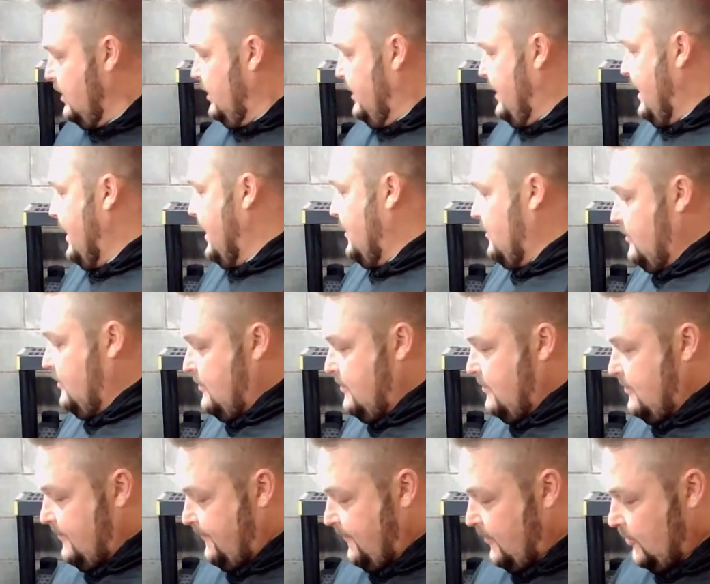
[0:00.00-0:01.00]
yeah,
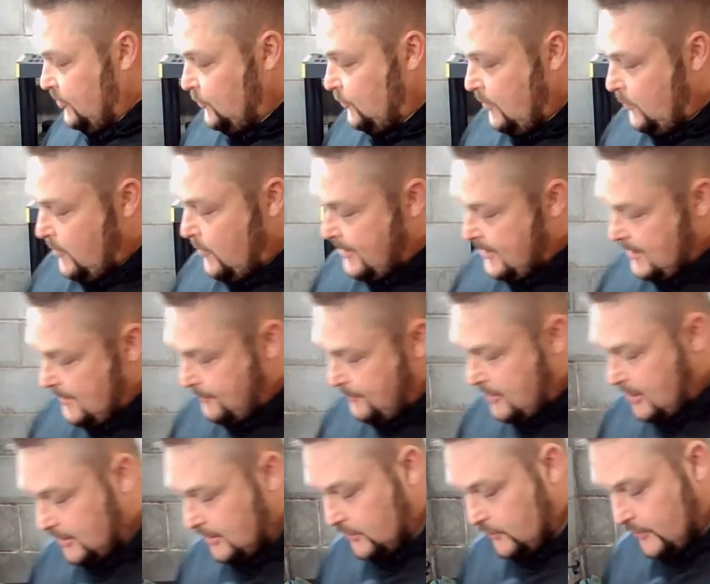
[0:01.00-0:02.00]
the first one went up,
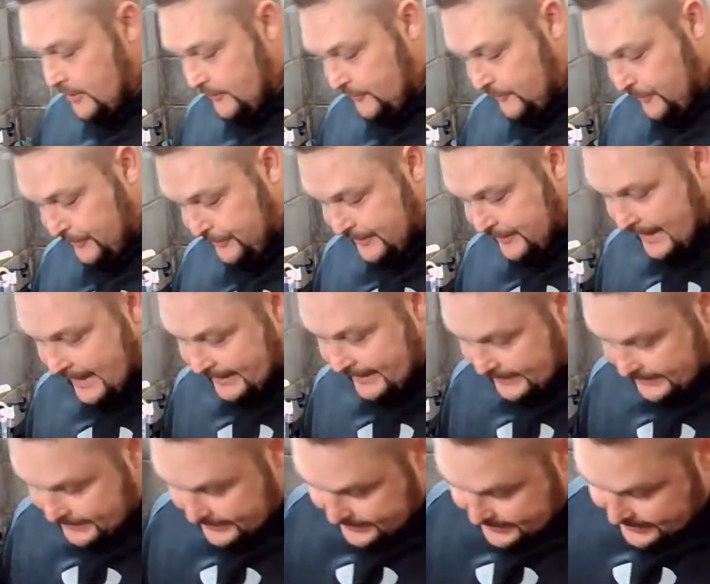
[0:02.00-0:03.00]
caught the one that was beside
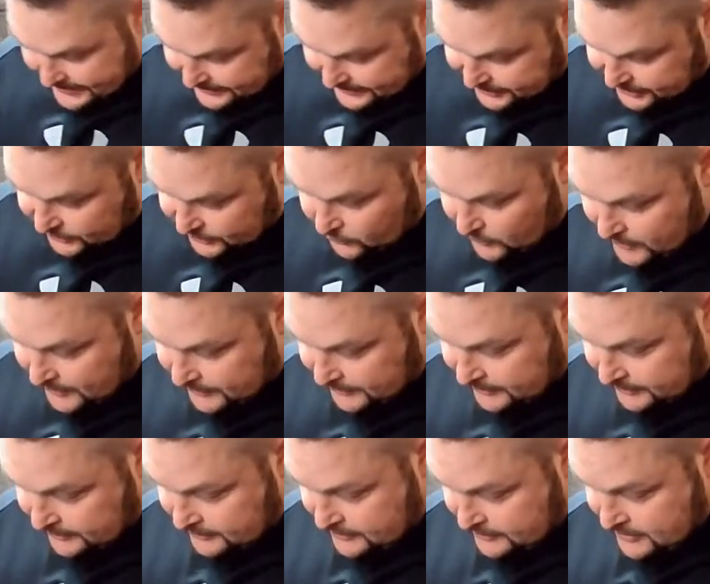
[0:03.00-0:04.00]
it, and then it just went